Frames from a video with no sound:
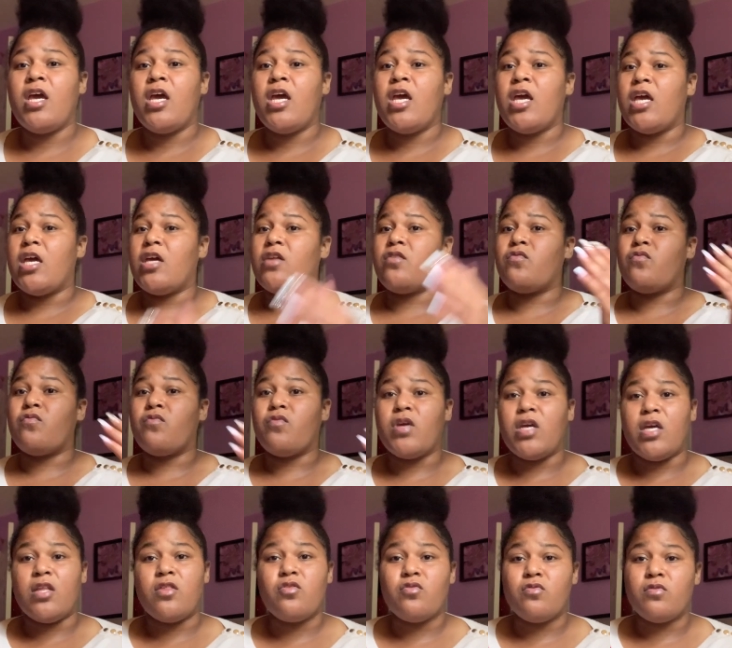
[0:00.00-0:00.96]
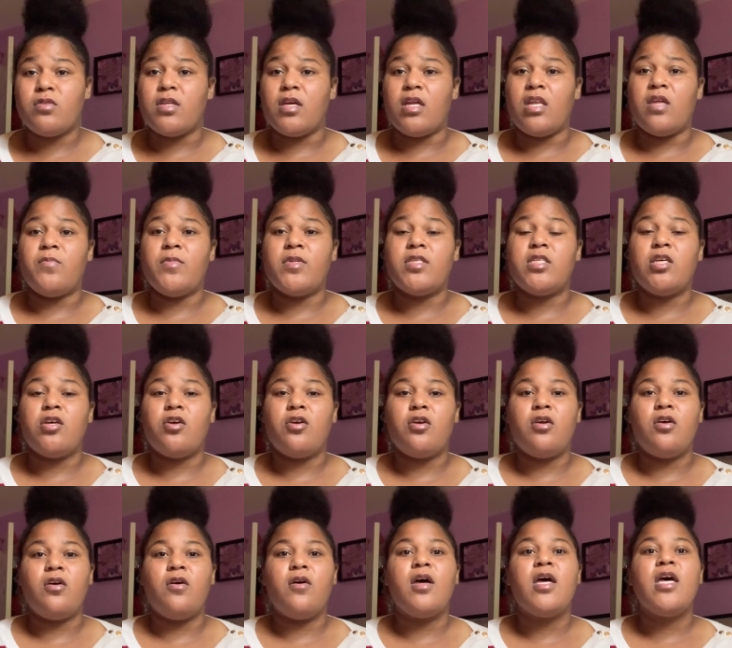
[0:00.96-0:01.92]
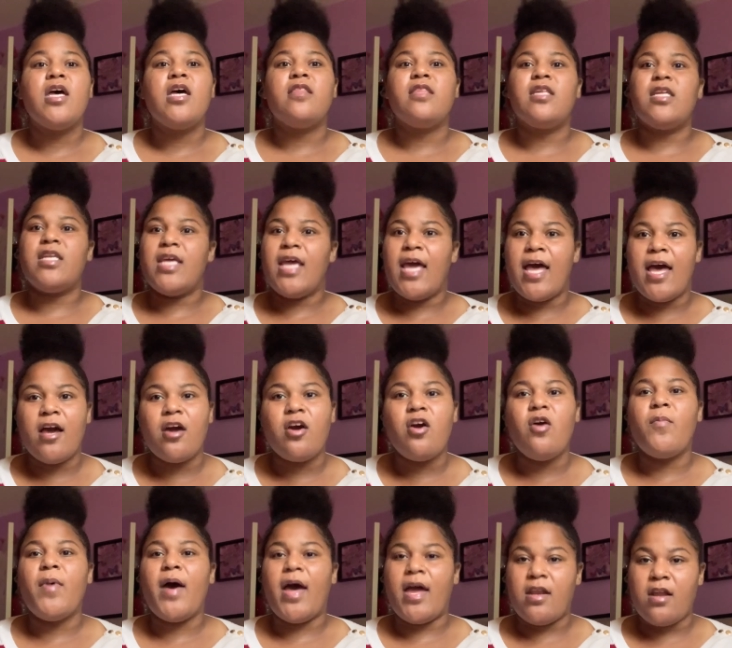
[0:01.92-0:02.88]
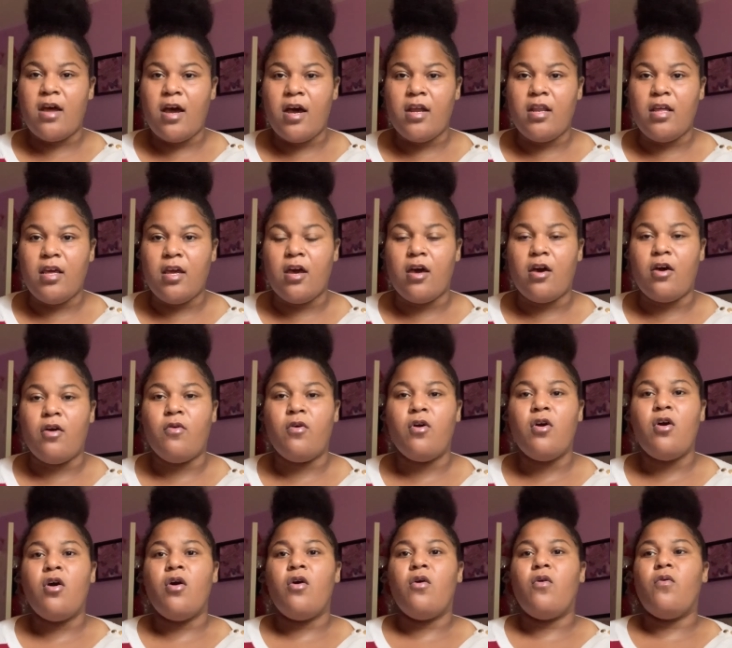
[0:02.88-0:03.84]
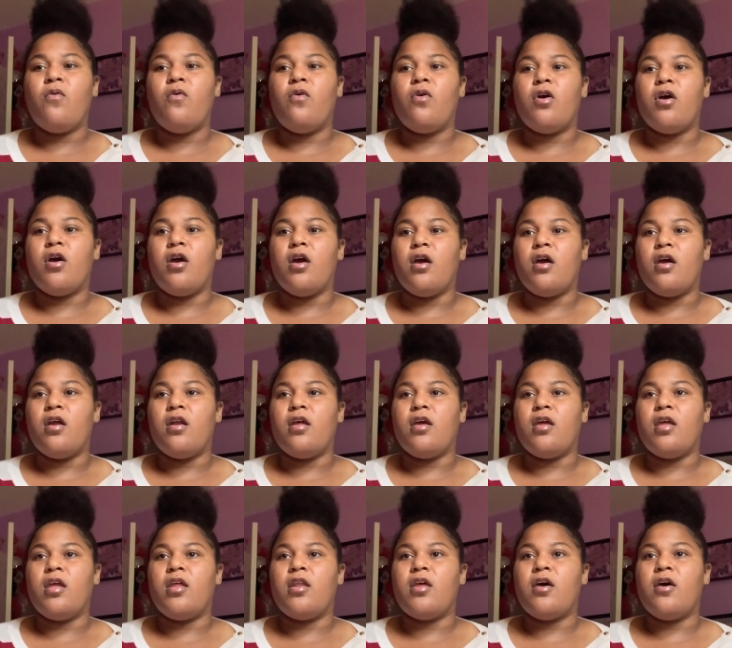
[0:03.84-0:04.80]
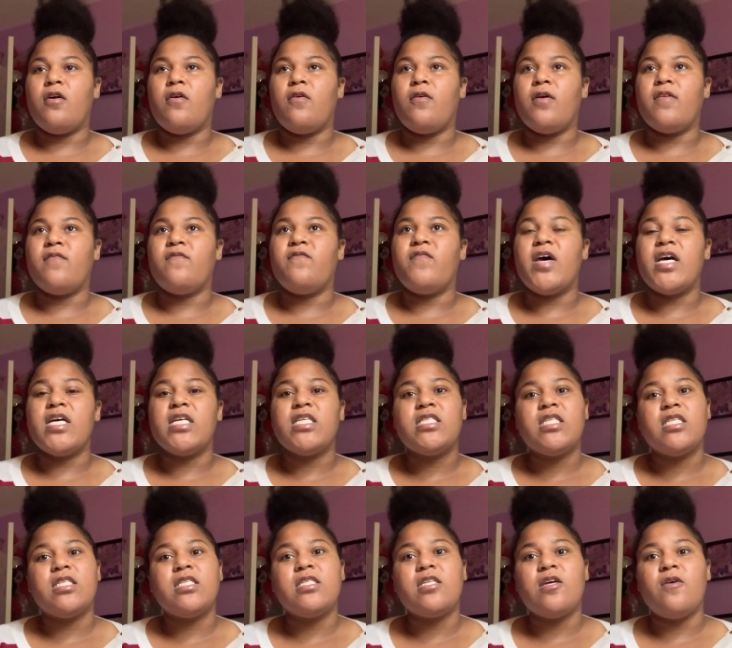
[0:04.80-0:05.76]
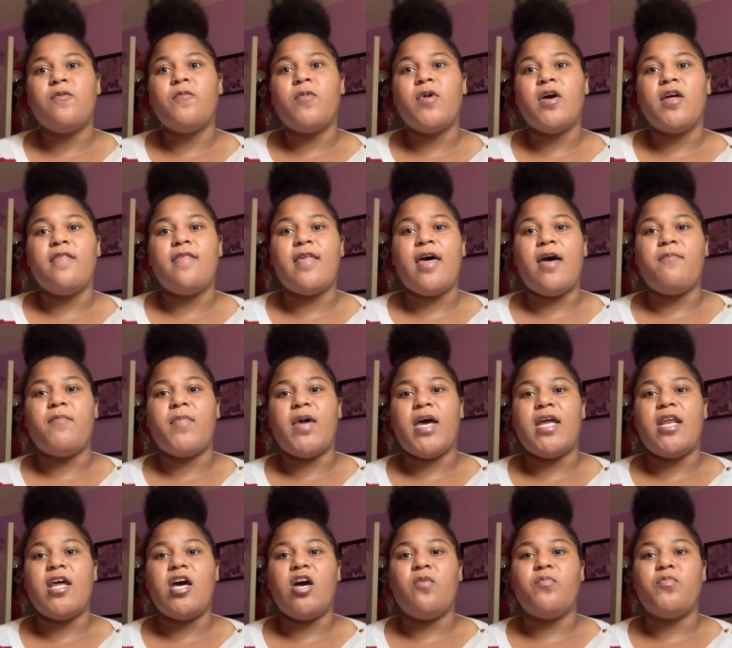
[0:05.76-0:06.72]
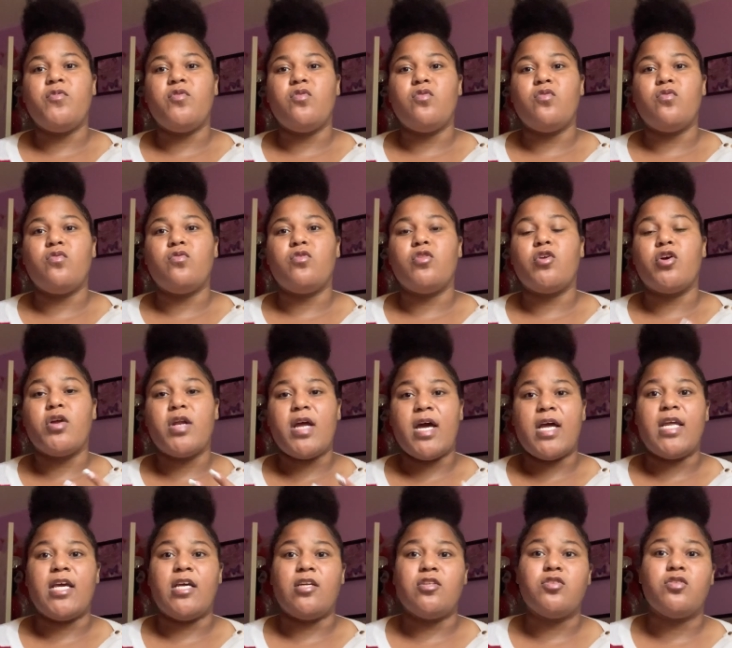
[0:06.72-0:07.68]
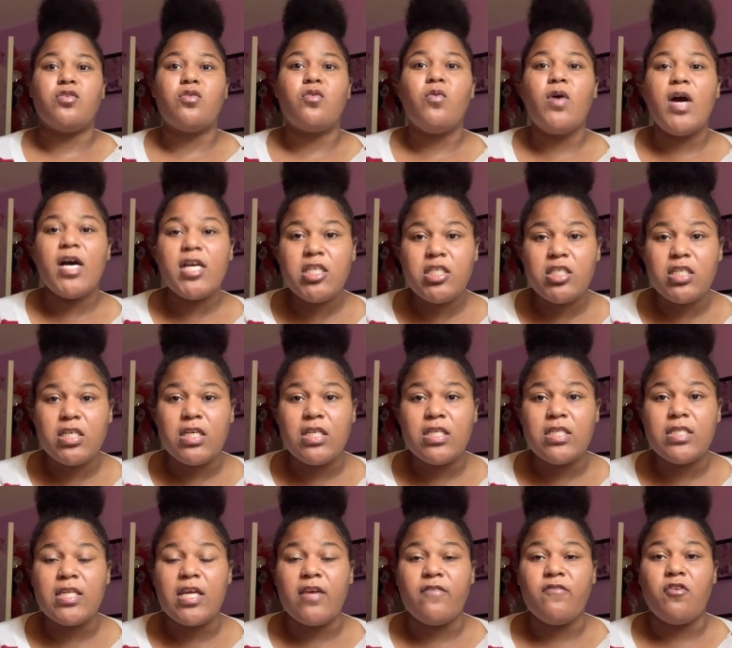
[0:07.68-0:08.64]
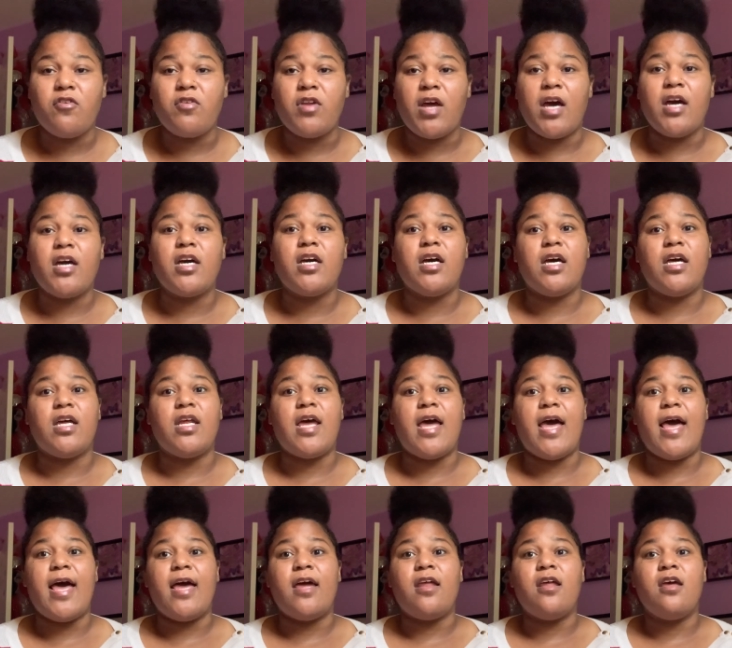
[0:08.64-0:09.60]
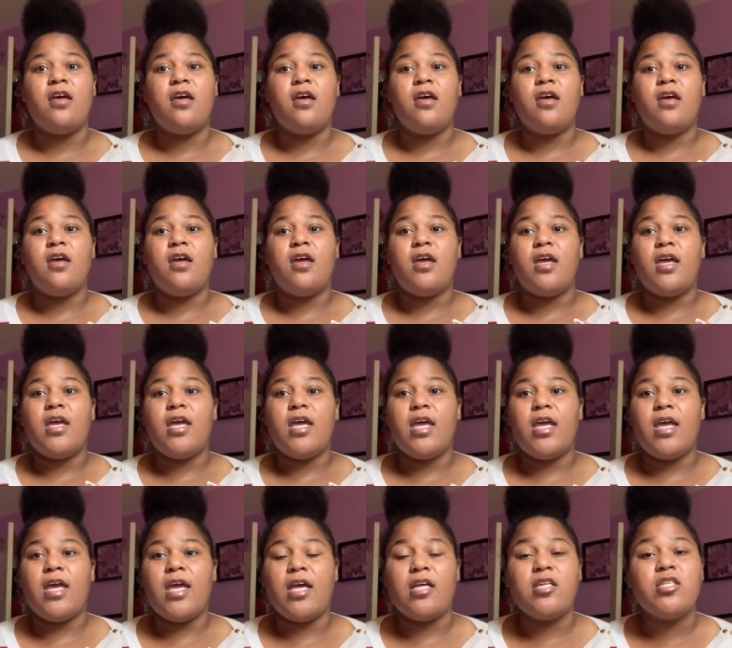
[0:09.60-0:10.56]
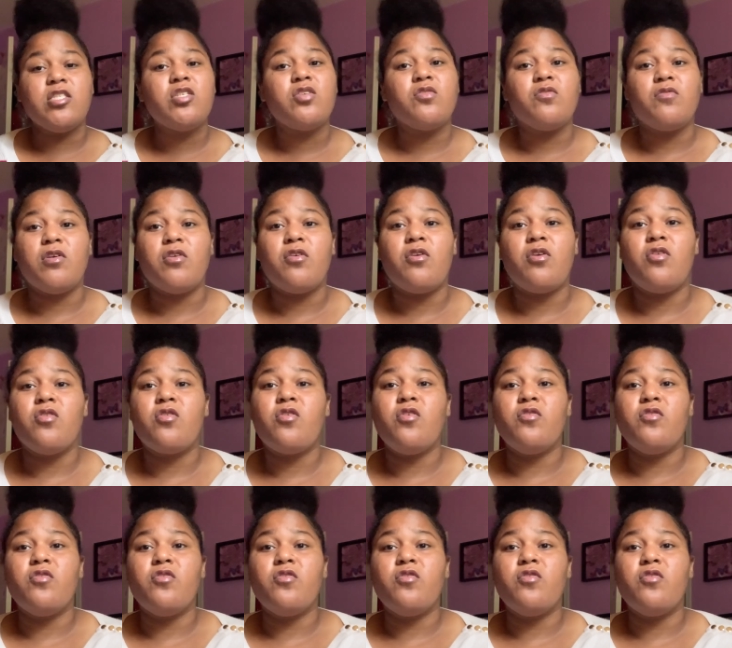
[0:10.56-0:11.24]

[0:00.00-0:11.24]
and read through study material, then yeah, go buy an audio or, you know, invest in someone that might help you learn how to answer the questions if you're not good at answering critical